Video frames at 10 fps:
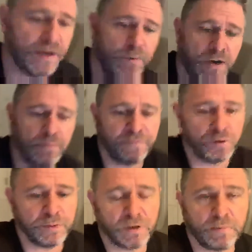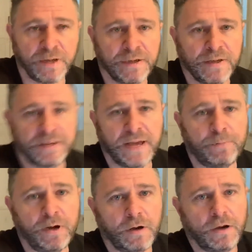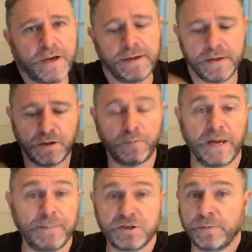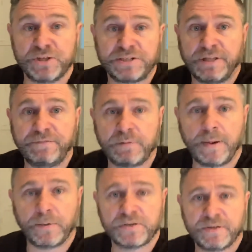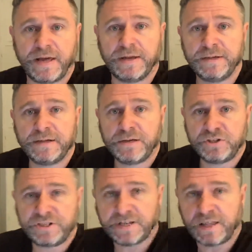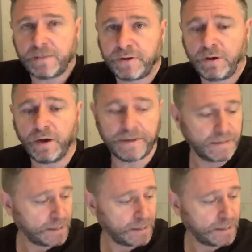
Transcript: and when I'm filming on my camera, on my laptop, I just lift them up onto that just to get that bit of height.